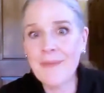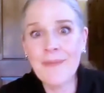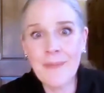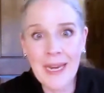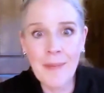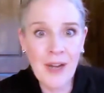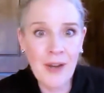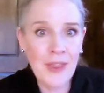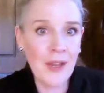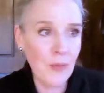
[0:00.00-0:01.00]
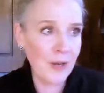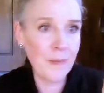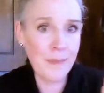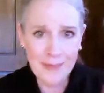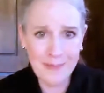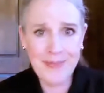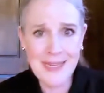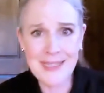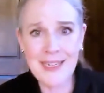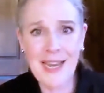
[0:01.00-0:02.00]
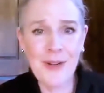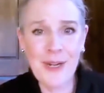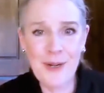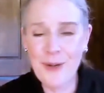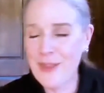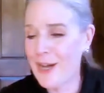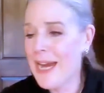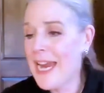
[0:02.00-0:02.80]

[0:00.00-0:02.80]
being a marathon runner, but that's neither here sure. nor there.